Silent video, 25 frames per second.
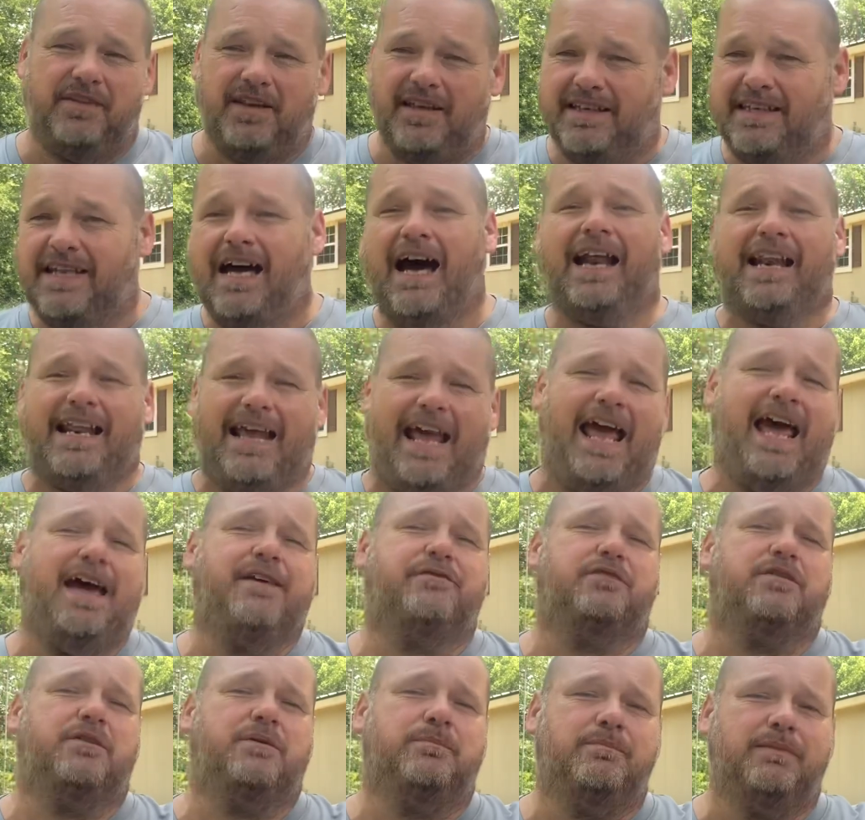then not
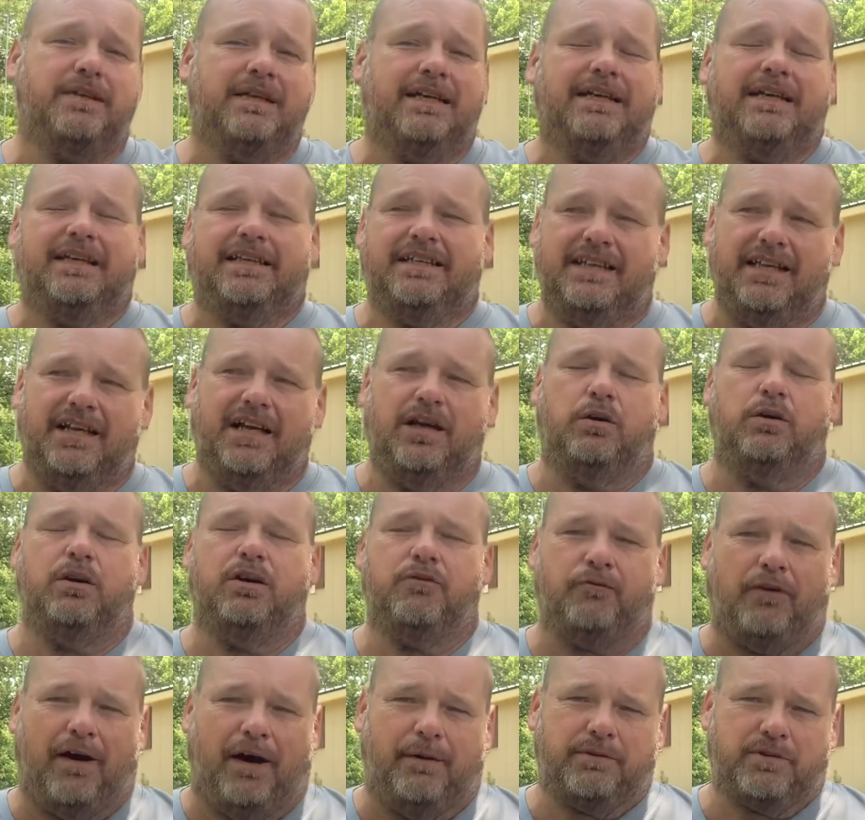have them, you know,
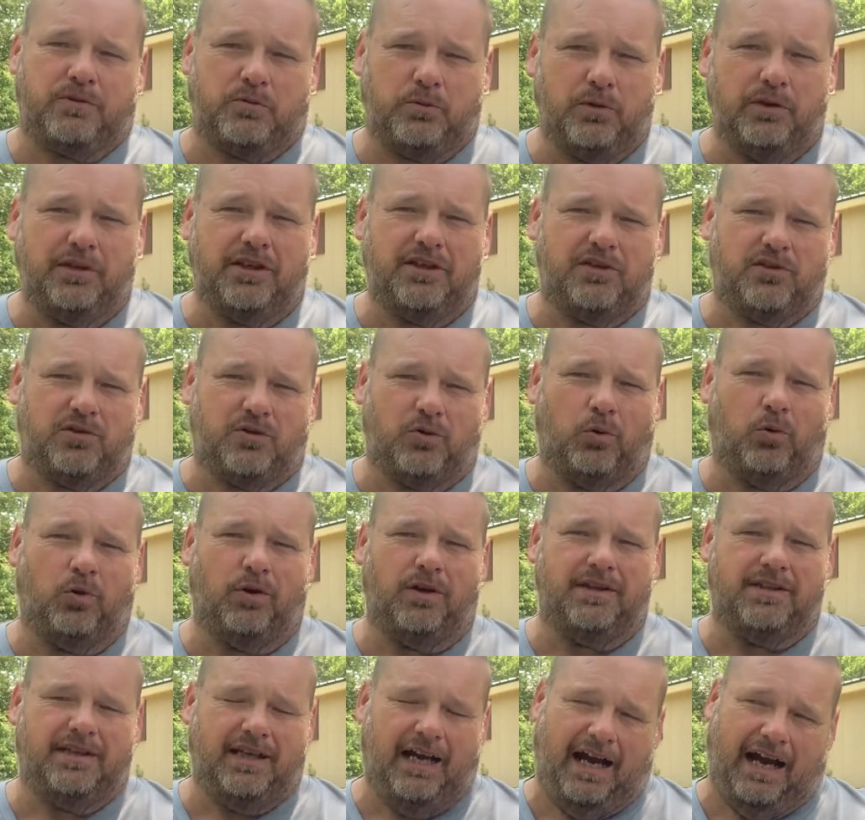if I was really sore
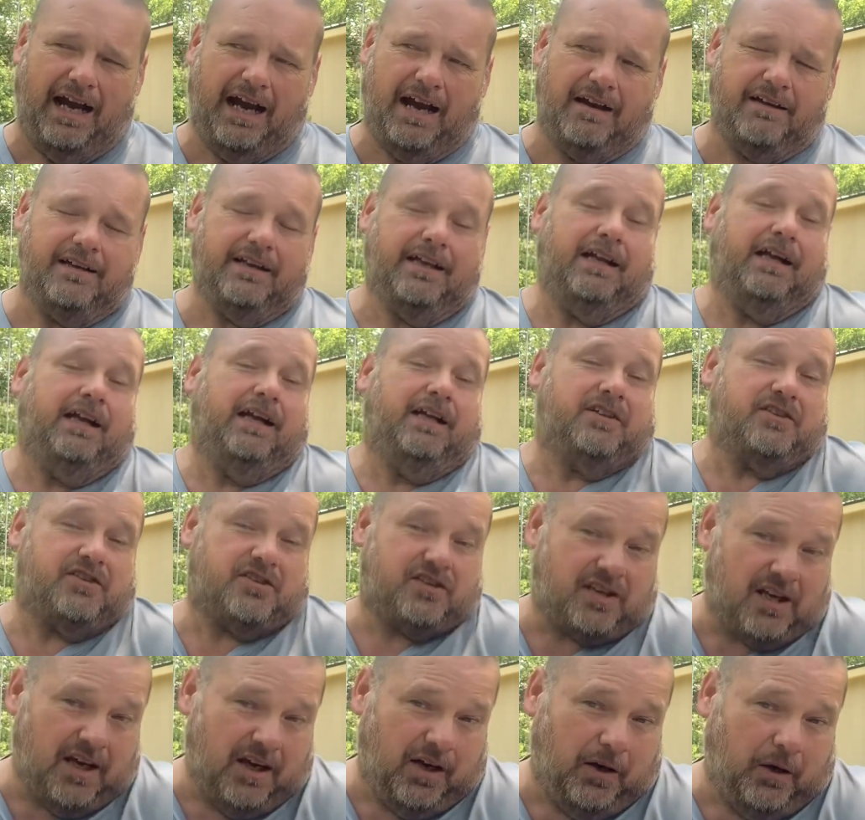and tired.
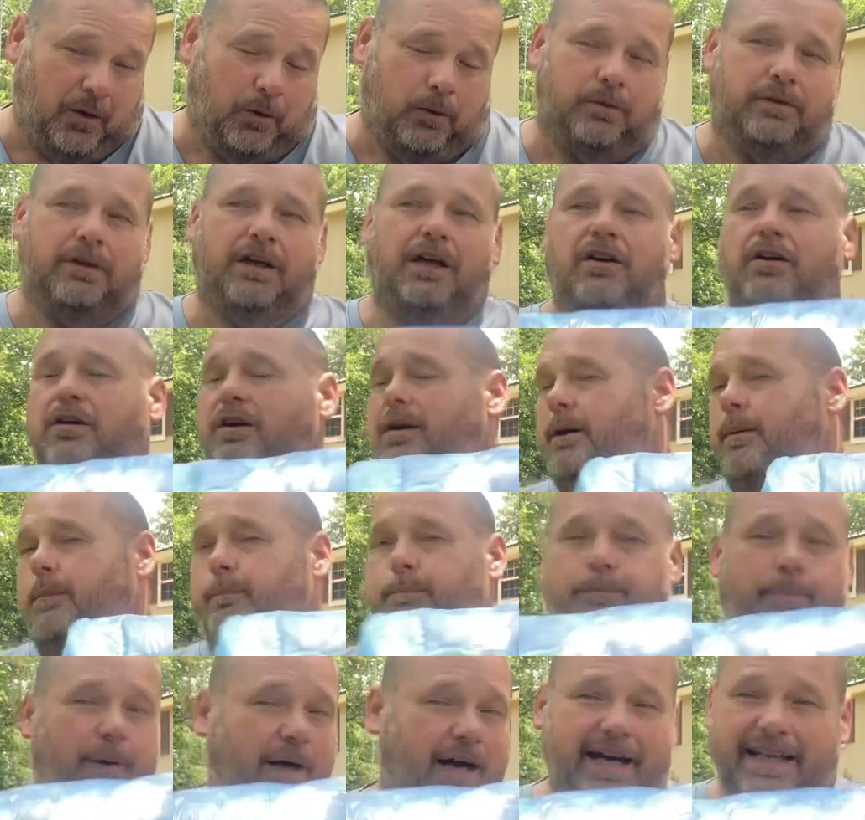So
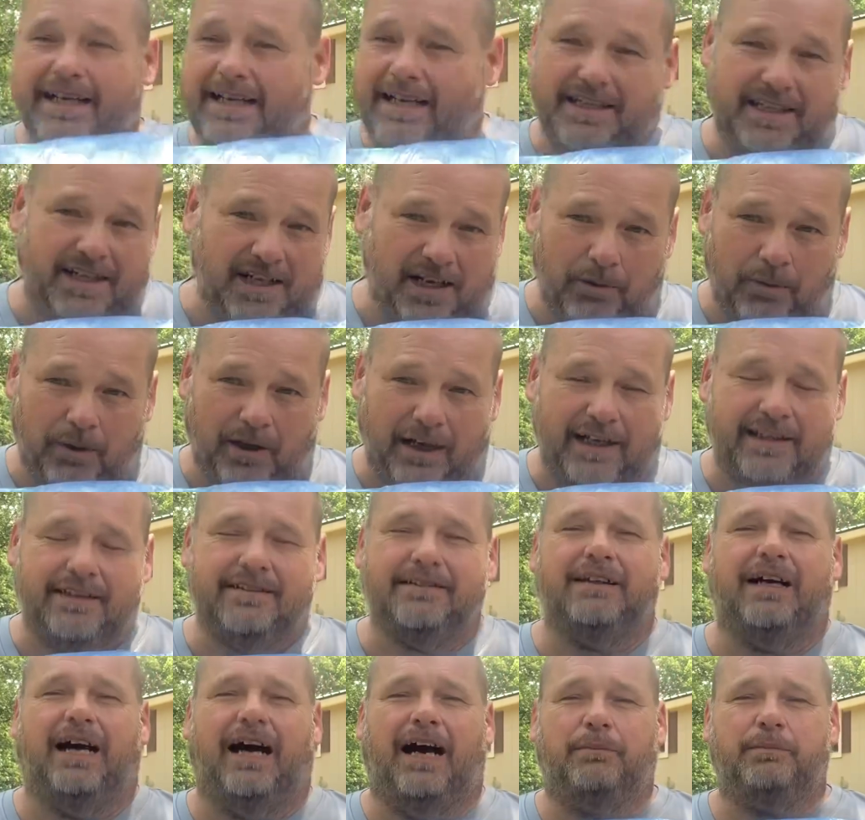but you know what?
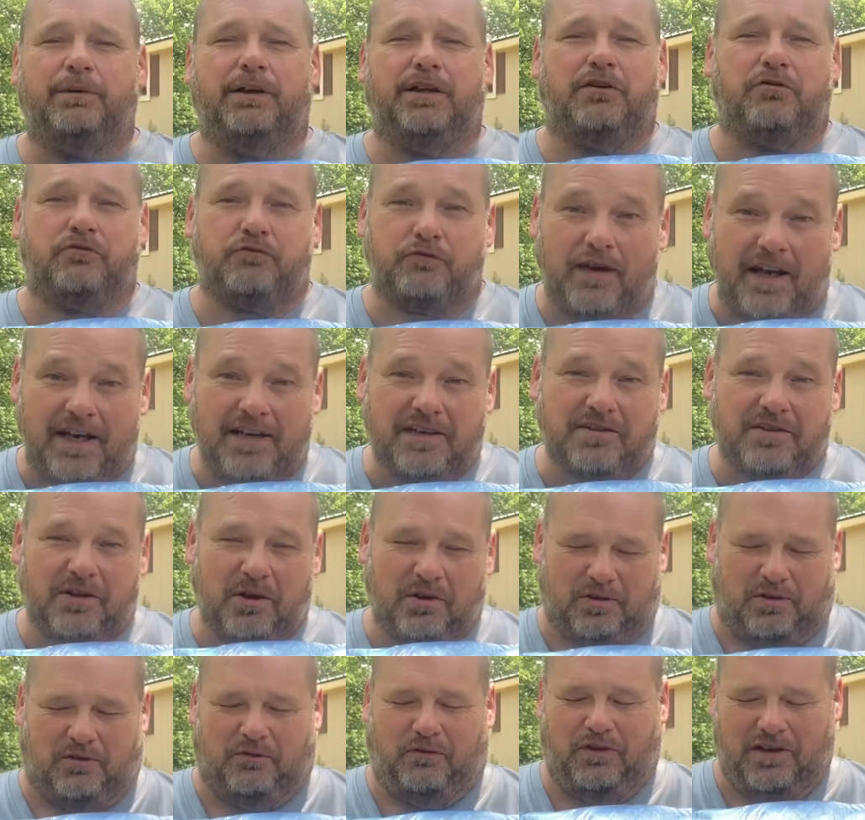I'm going to face
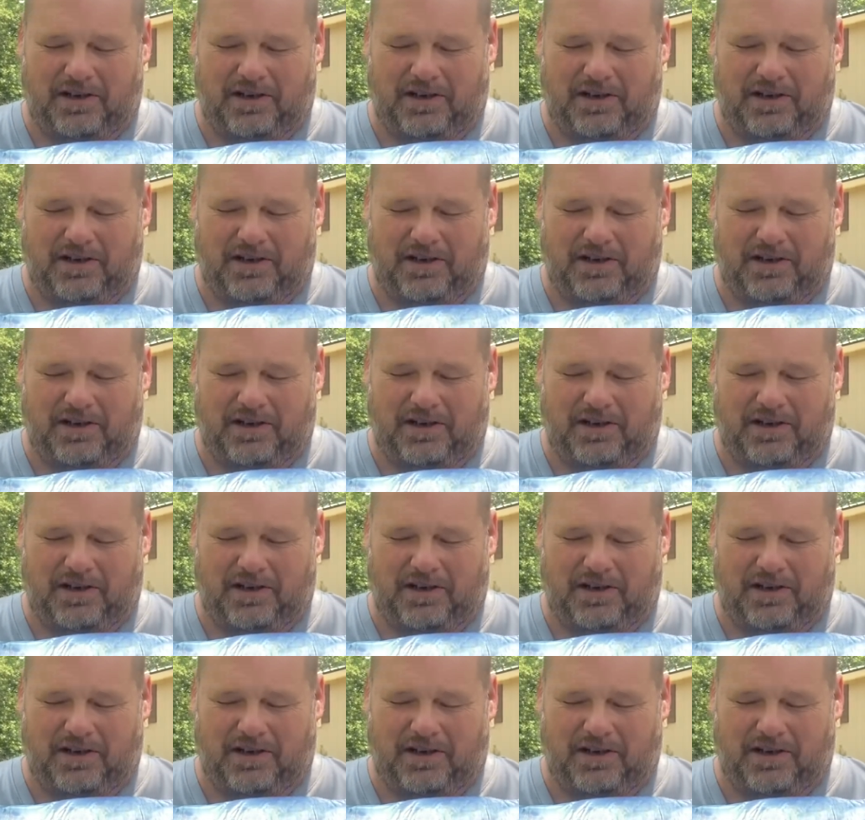those